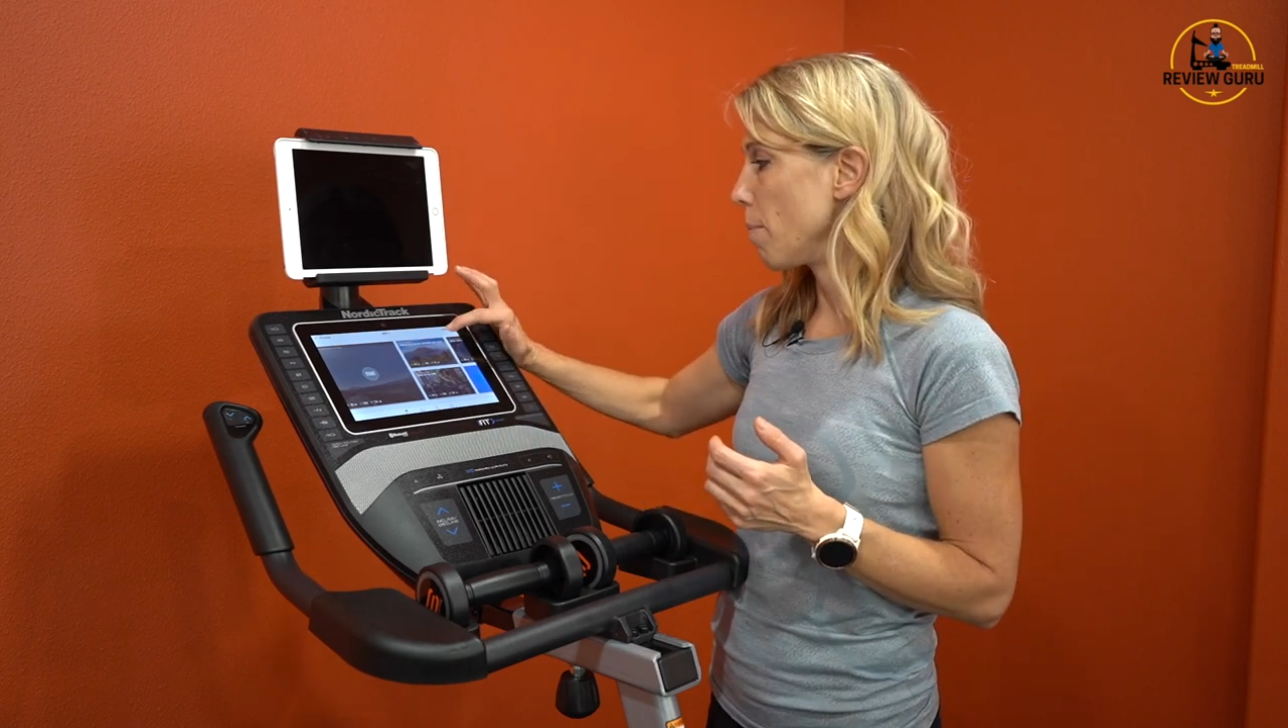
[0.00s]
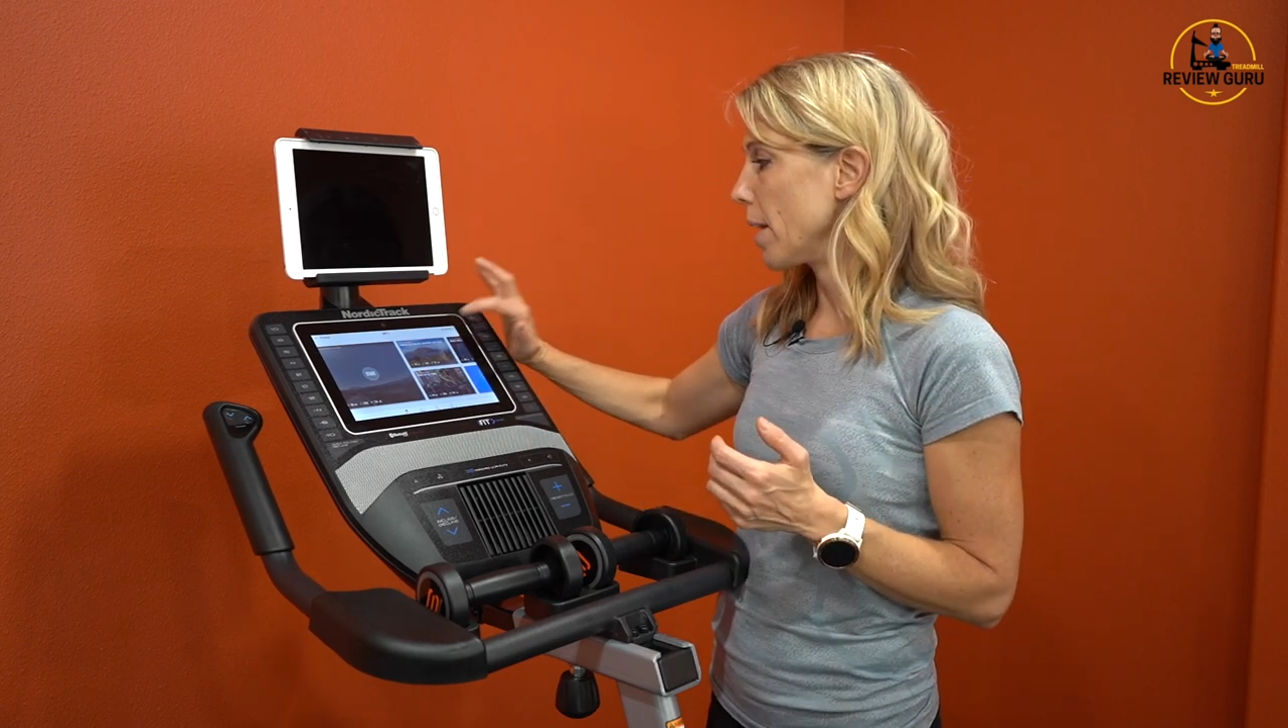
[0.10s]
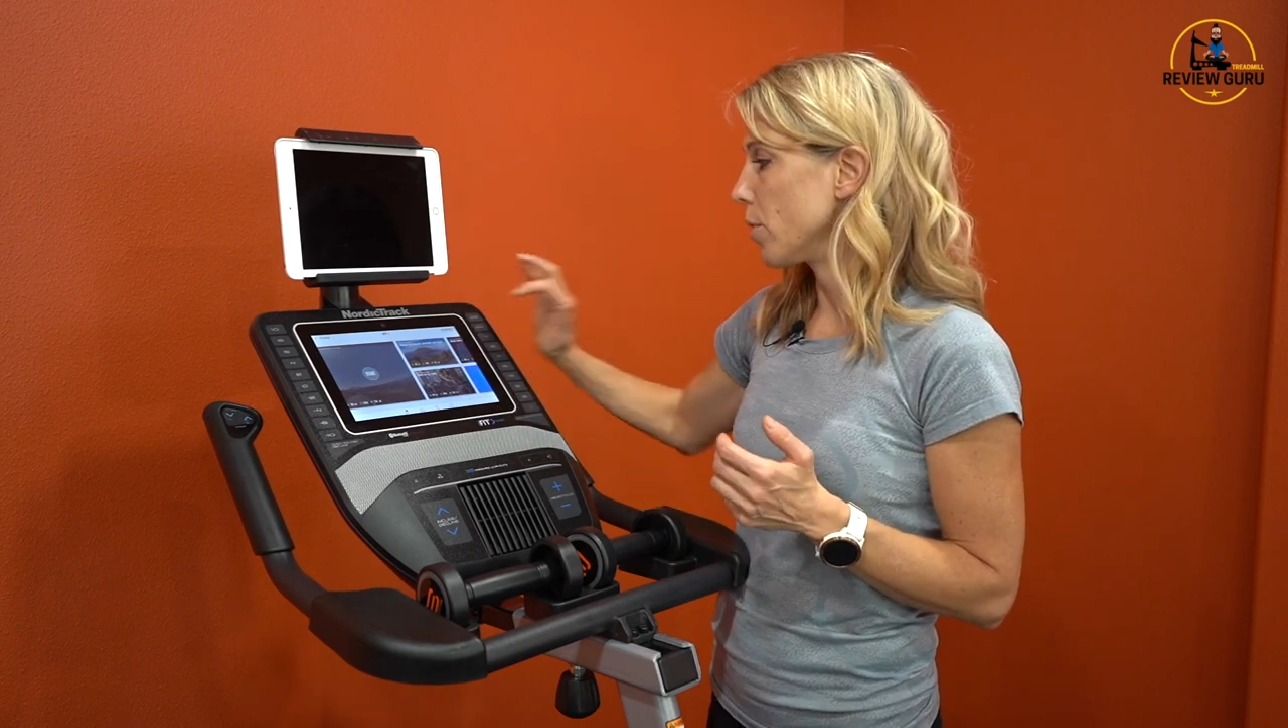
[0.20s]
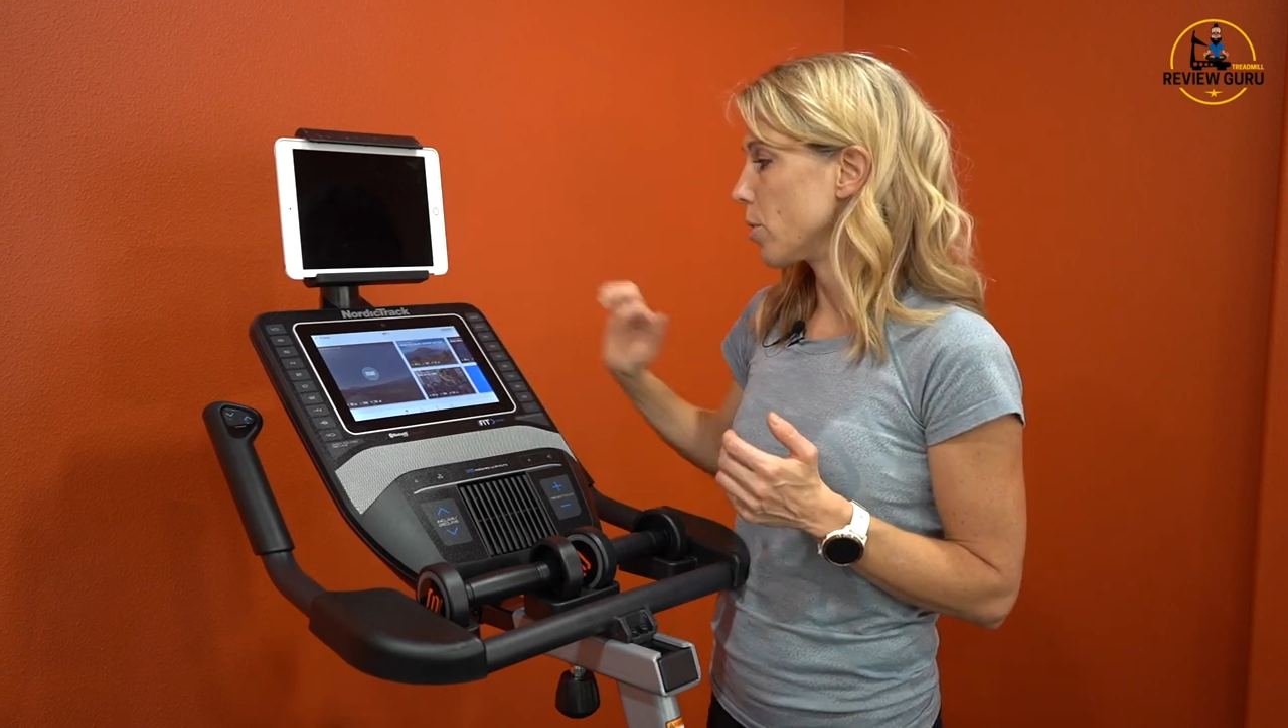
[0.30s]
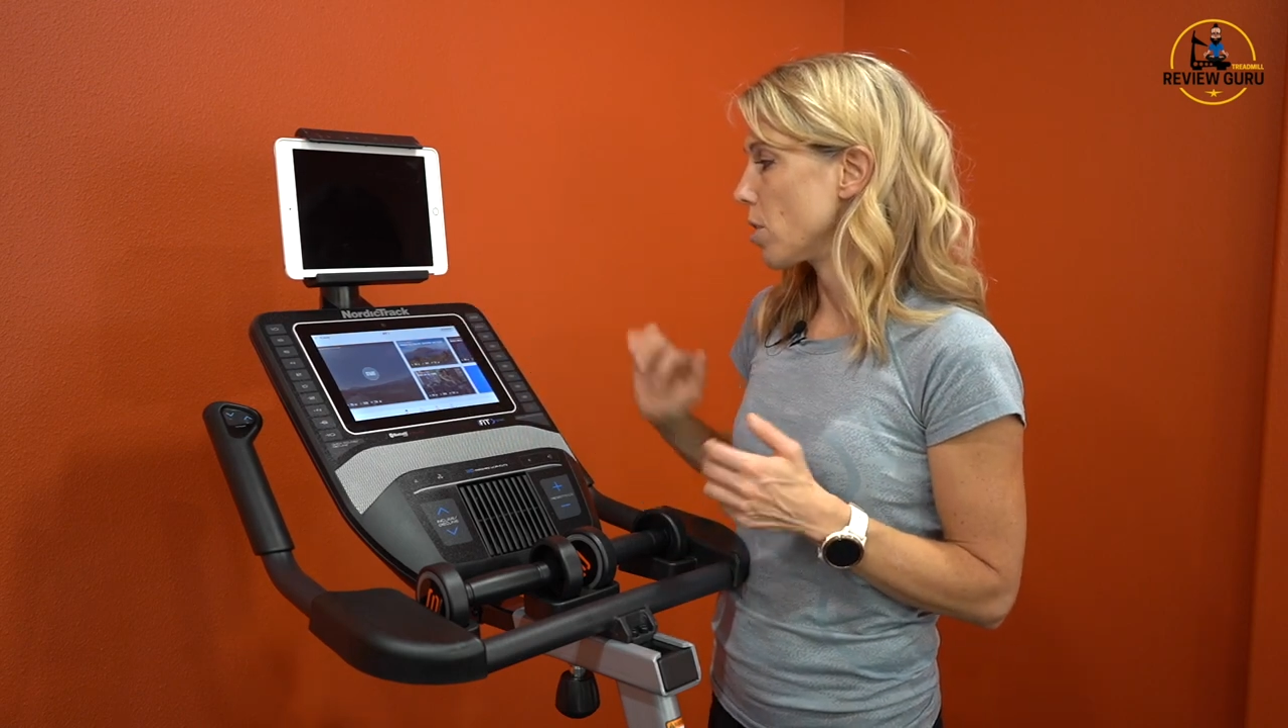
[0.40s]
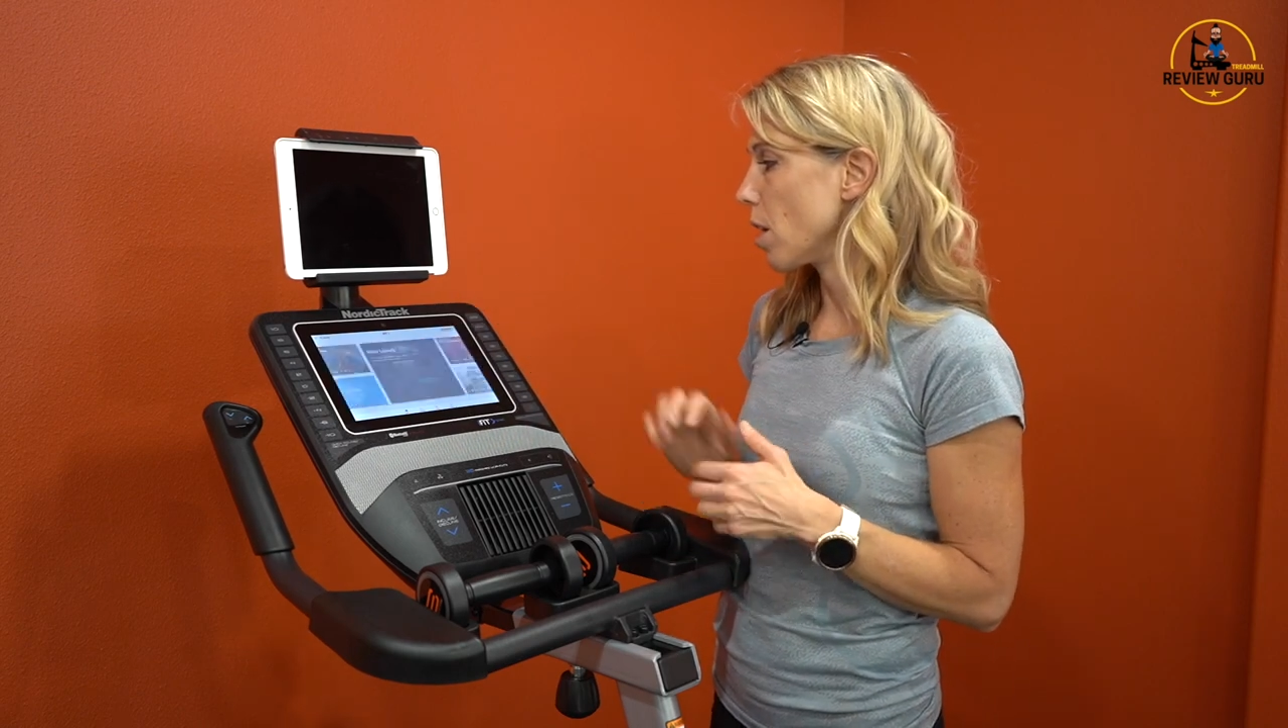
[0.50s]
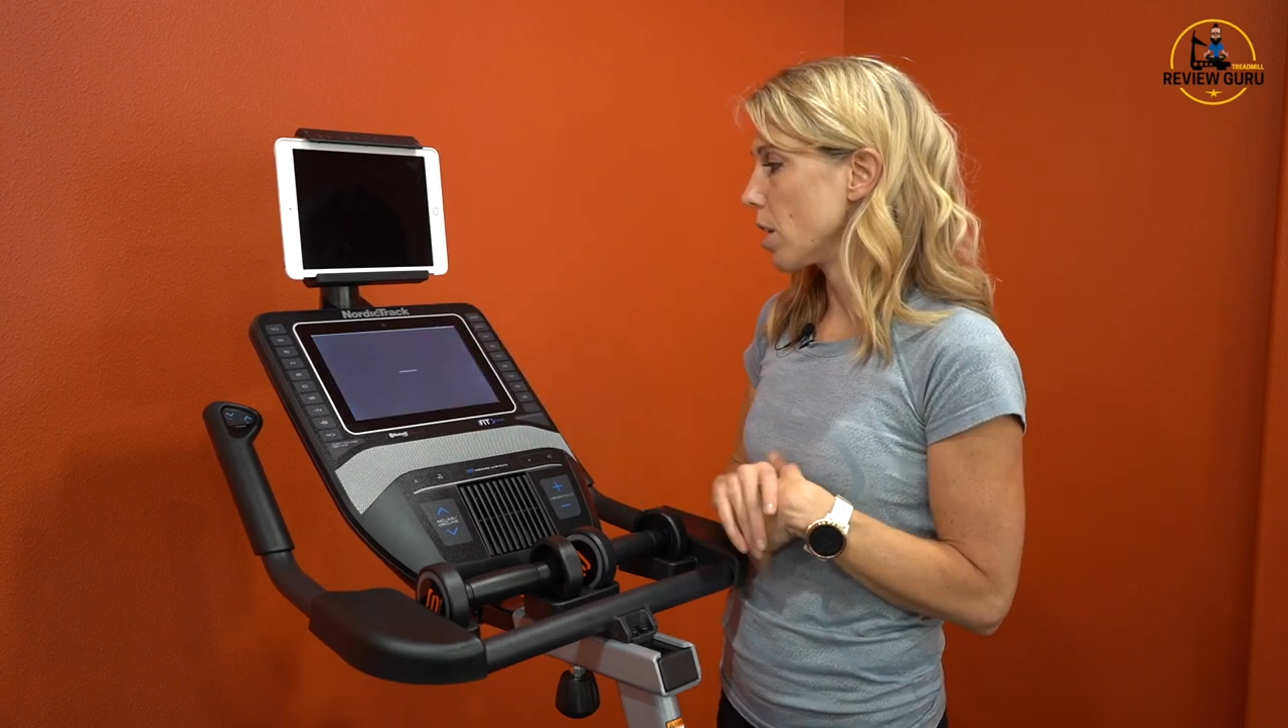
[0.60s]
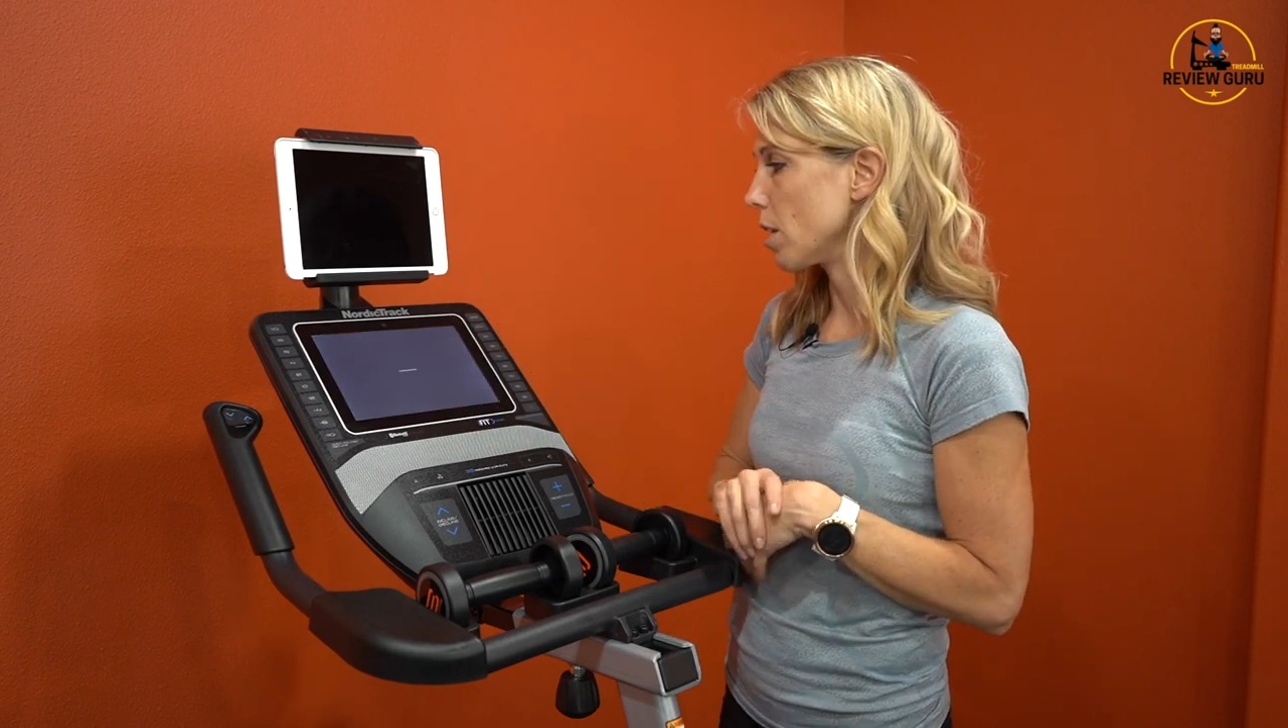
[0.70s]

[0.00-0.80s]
manual start,